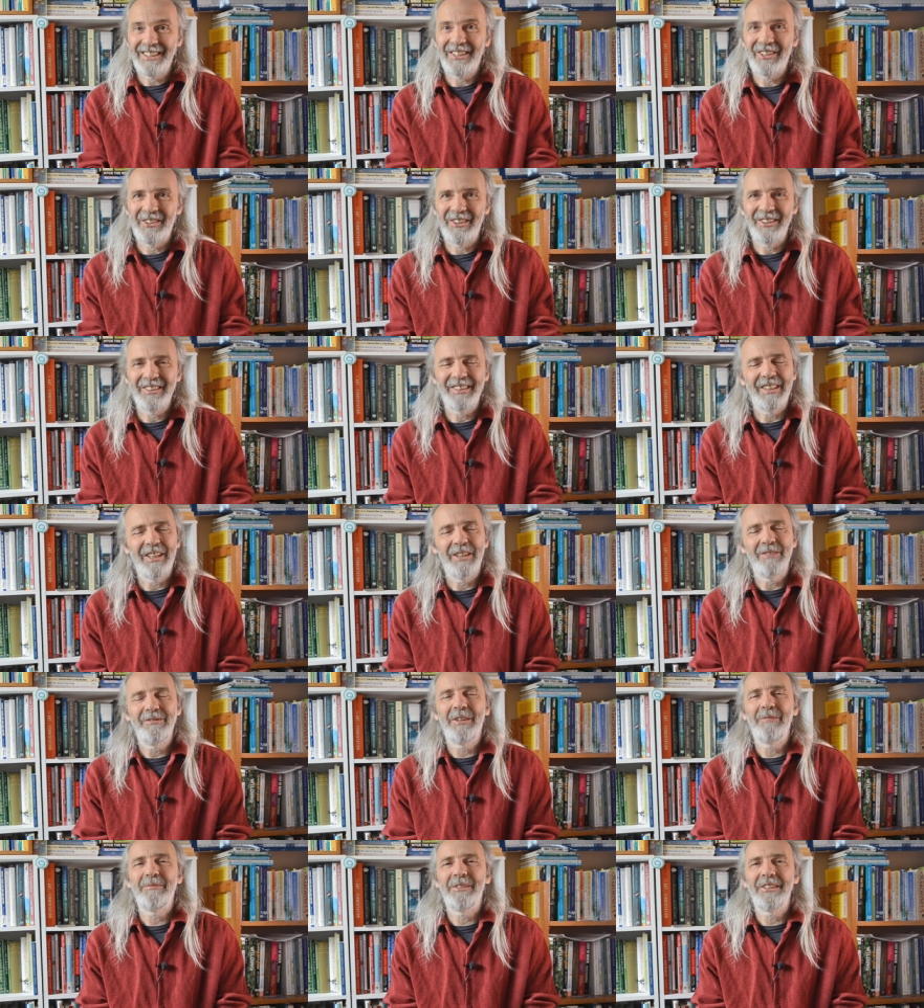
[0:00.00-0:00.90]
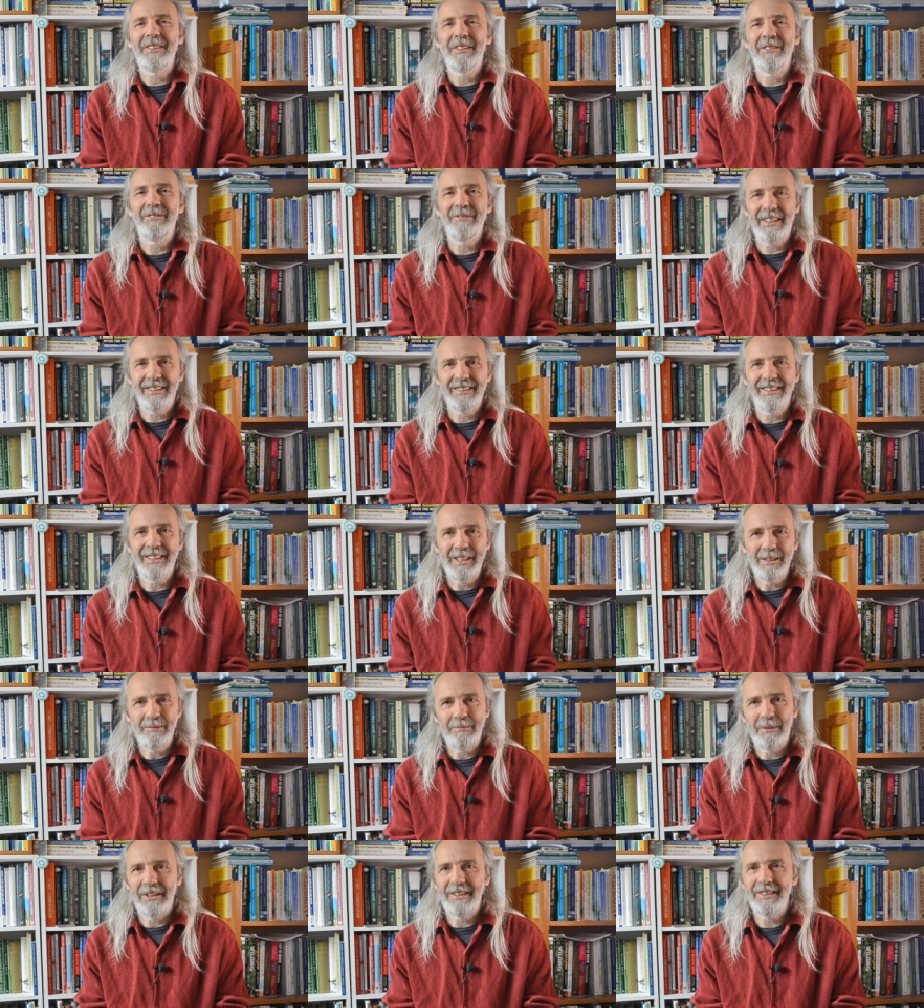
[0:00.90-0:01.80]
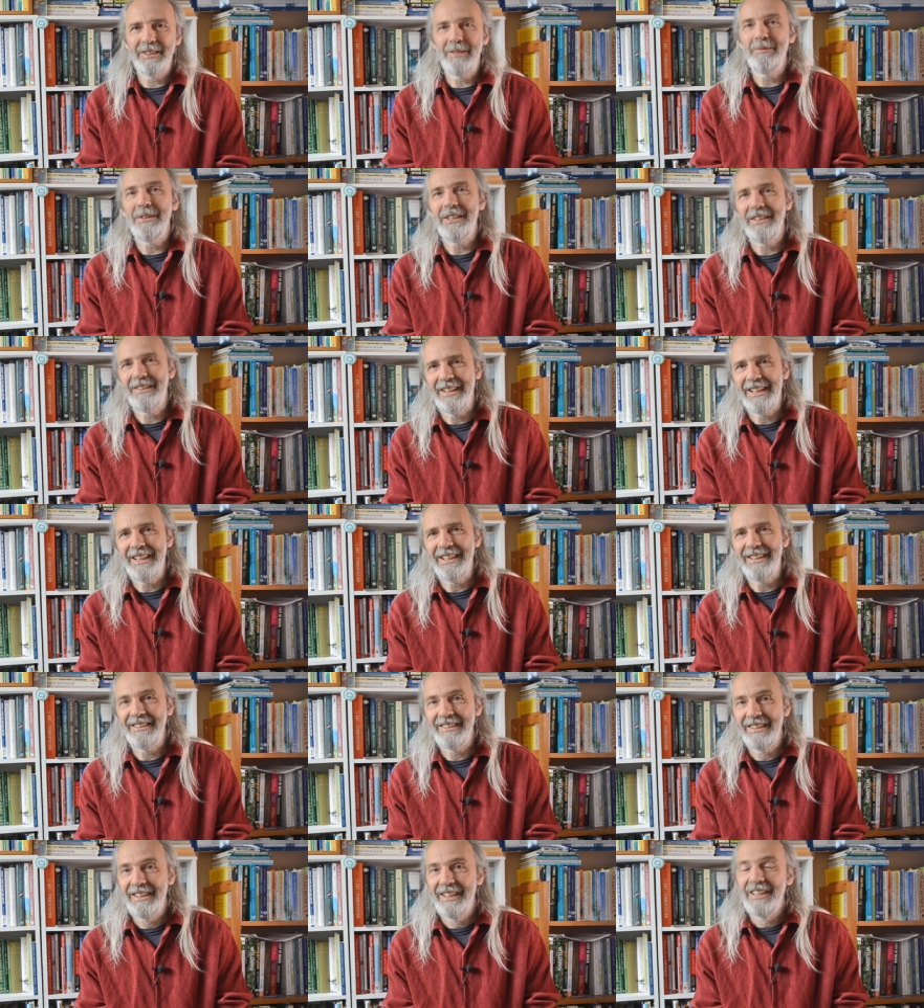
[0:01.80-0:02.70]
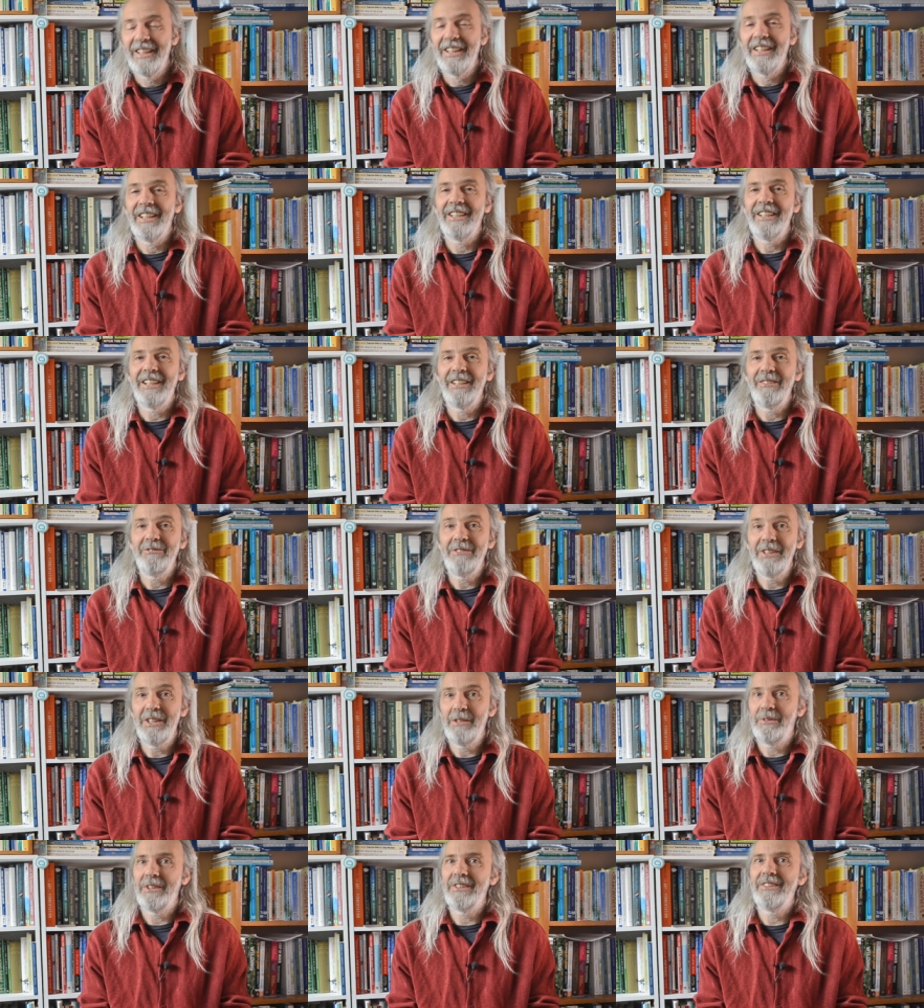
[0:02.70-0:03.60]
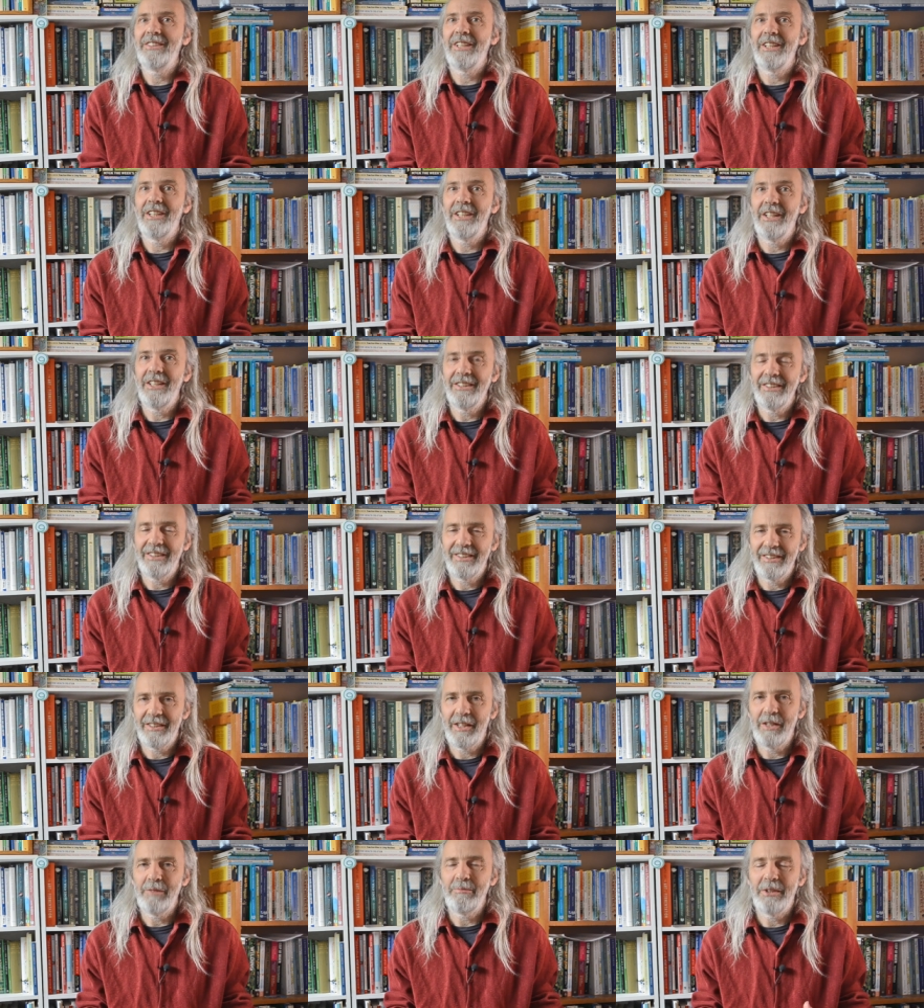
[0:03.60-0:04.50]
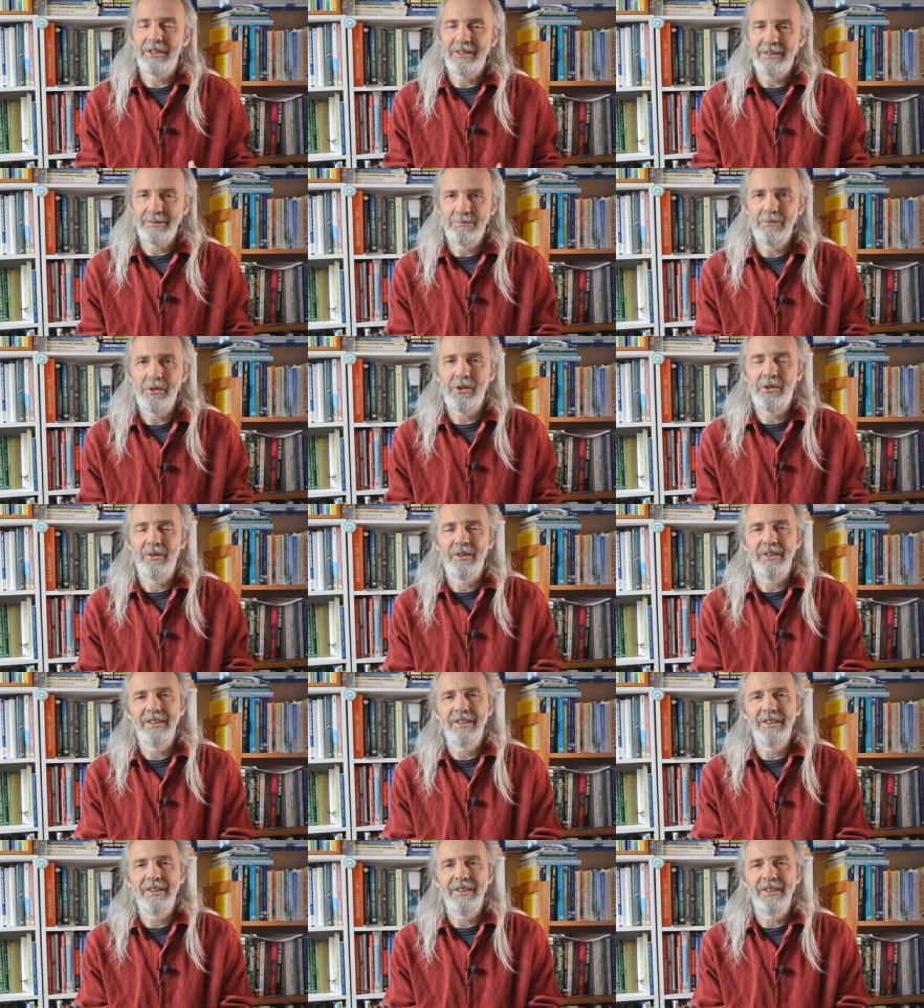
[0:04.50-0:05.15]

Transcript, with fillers: the course and I found myself fascinated by so many things and I really wanted to learn so much more.